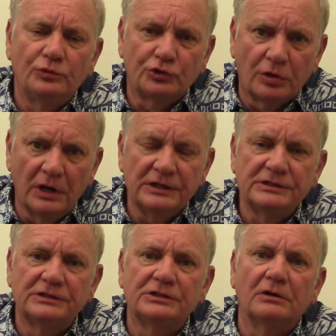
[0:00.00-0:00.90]

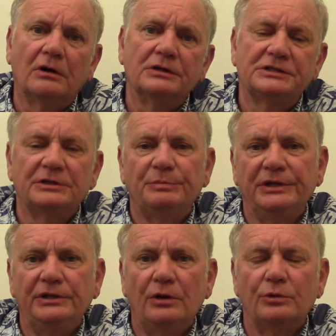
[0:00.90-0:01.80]
trusts are
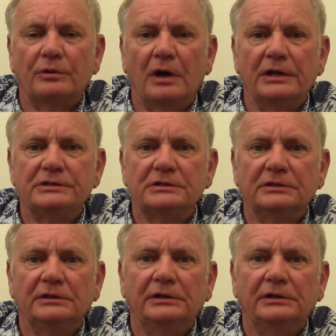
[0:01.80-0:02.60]
simply notarized.